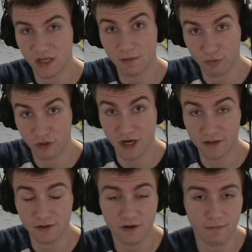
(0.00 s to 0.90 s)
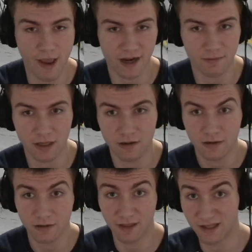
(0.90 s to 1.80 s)
projector in back of me
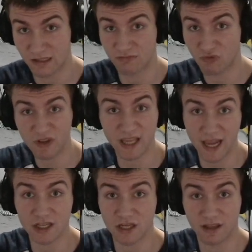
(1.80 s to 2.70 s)
that's really ancient,